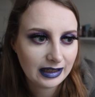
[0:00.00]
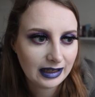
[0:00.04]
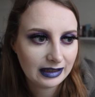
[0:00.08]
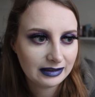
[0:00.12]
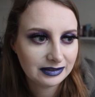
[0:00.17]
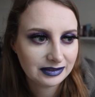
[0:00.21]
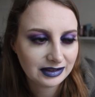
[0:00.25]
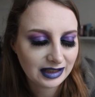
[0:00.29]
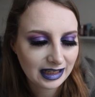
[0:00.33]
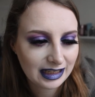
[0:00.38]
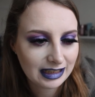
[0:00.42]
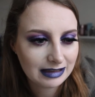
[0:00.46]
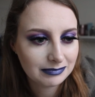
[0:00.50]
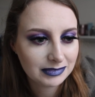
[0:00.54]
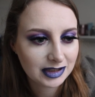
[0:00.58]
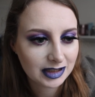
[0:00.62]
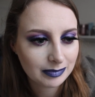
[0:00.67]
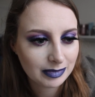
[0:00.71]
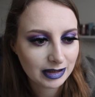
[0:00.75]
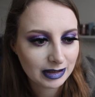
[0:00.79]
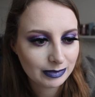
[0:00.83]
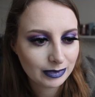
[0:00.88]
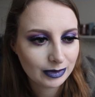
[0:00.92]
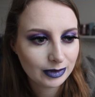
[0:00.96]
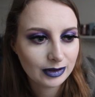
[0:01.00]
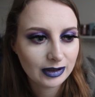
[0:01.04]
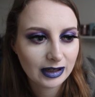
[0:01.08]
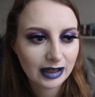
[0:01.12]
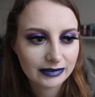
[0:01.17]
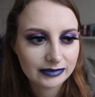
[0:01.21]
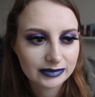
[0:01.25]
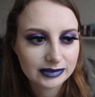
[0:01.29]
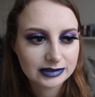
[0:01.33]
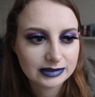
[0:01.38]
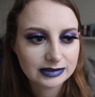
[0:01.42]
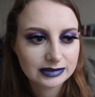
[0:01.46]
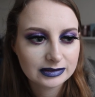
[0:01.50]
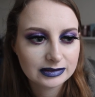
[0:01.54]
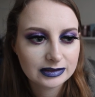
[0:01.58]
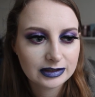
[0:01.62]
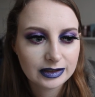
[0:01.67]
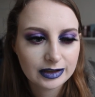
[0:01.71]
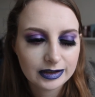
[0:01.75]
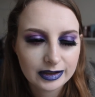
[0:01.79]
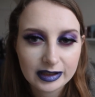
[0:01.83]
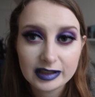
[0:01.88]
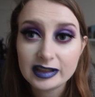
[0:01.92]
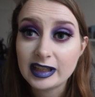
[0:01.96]
and it's aimed at people who haven't
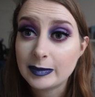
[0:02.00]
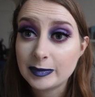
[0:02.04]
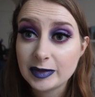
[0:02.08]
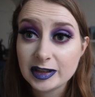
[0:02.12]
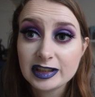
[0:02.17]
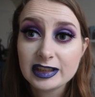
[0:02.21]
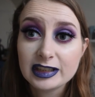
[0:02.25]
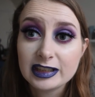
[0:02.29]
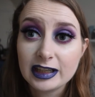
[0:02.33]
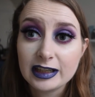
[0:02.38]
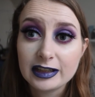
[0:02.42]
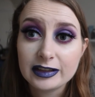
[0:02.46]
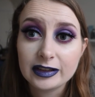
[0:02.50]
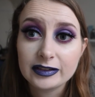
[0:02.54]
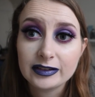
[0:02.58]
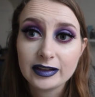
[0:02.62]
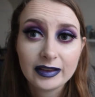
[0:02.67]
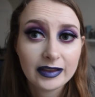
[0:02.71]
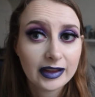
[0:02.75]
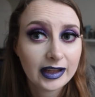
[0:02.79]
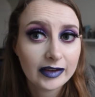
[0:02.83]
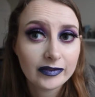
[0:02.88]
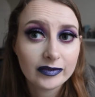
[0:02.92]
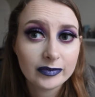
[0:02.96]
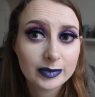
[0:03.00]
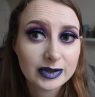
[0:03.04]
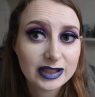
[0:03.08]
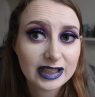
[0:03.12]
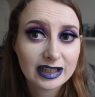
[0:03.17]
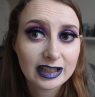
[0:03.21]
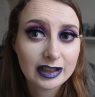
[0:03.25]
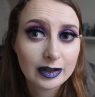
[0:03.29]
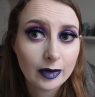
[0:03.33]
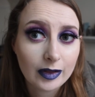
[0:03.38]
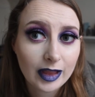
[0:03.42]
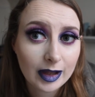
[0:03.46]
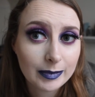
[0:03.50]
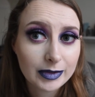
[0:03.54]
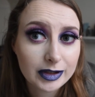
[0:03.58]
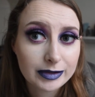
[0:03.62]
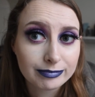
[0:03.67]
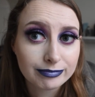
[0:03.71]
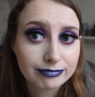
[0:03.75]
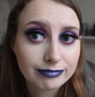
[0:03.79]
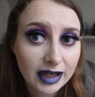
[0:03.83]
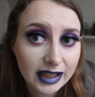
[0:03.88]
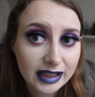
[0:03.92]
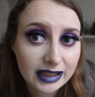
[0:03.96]
aimed at teenagers and they haven't particularly got that
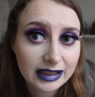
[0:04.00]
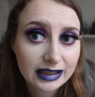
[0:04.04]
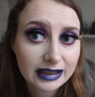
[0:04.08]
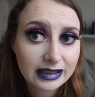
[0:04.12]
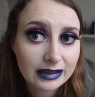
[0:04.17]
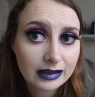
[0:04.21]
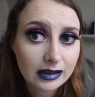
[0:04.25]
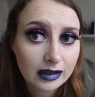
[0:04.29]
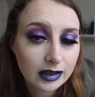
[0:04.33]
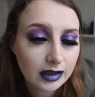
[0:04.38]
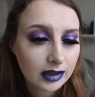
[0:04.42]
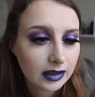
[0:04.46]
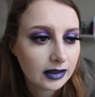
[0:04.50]
much money